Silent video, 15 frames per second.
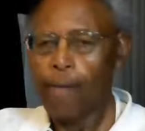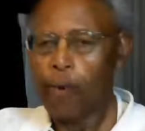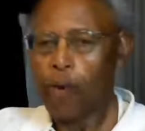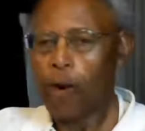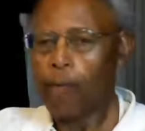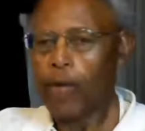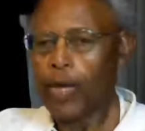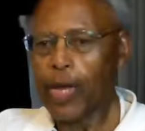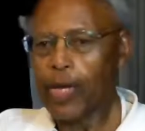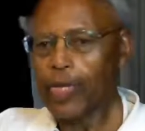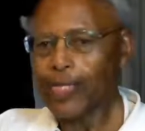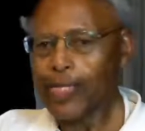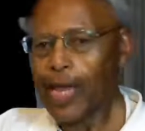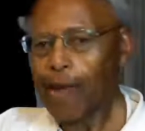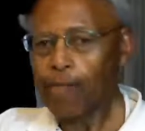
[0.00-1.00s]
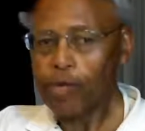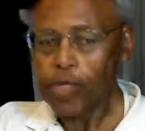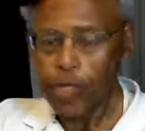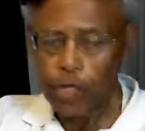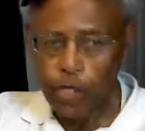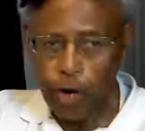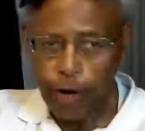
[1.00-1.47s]
Paul began
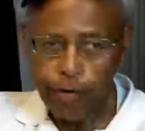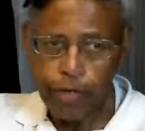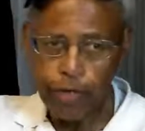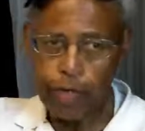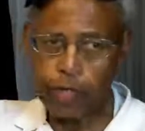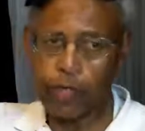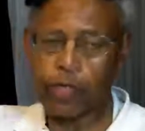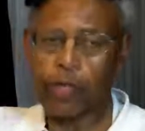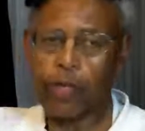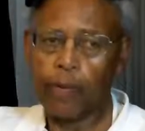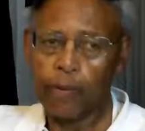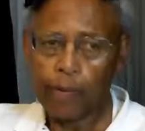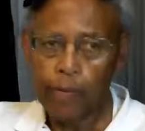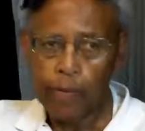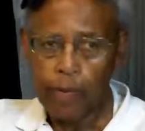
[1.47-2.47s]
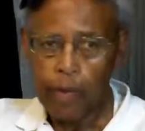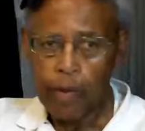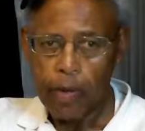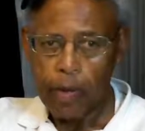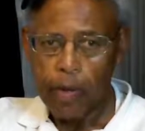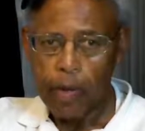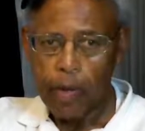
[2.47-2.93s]
establishing churches
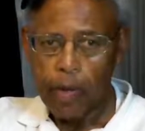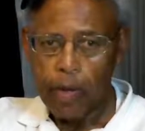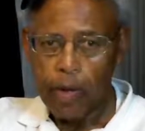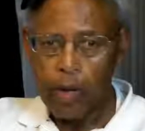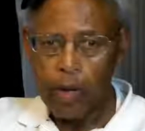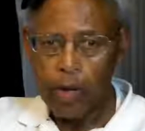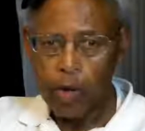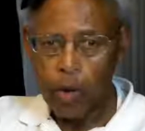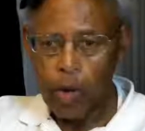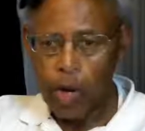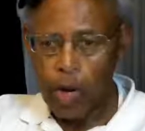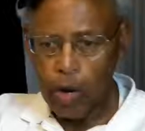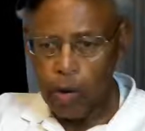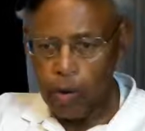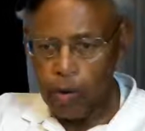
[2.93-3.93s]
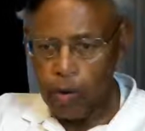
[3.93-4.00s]
along